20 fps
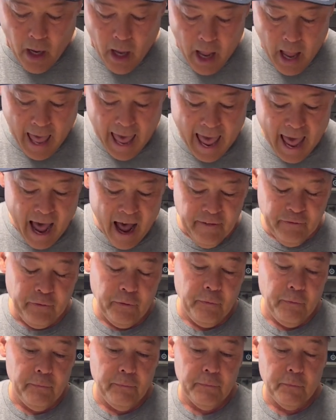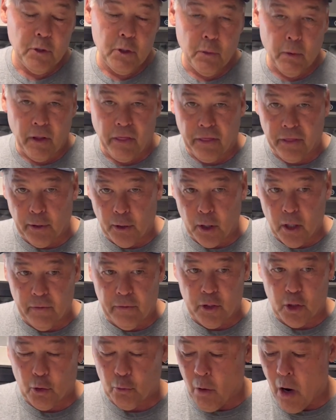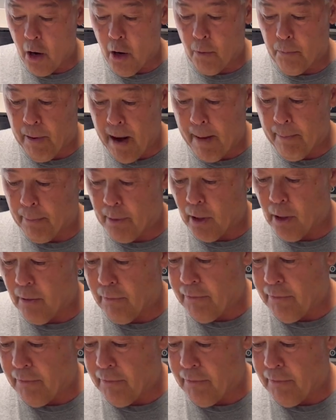a half to a third of a serrano pepper,